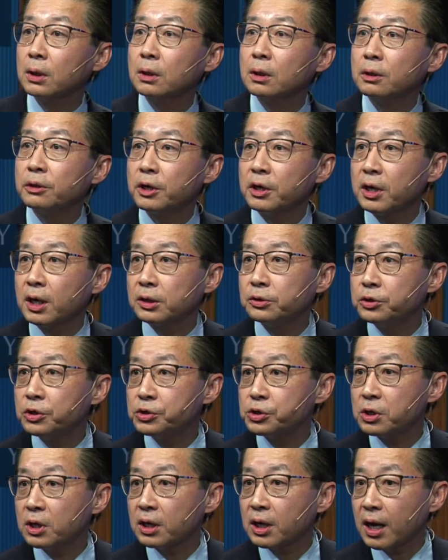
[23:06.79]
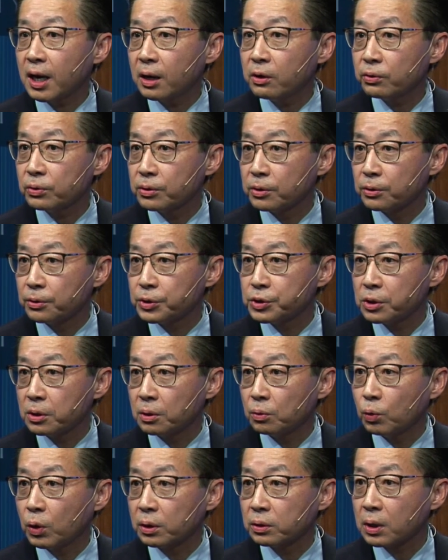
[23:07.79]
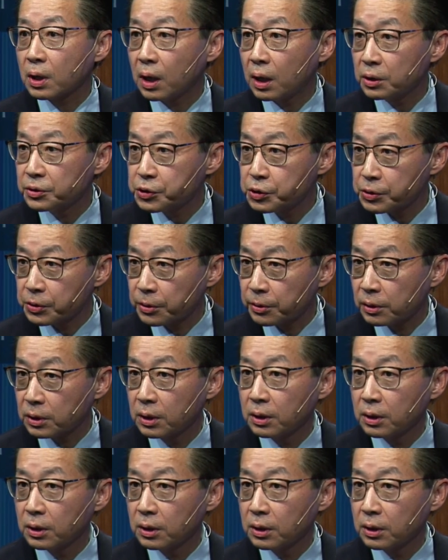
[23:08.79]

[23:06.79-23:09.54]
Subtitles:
They had Disney characters in one concert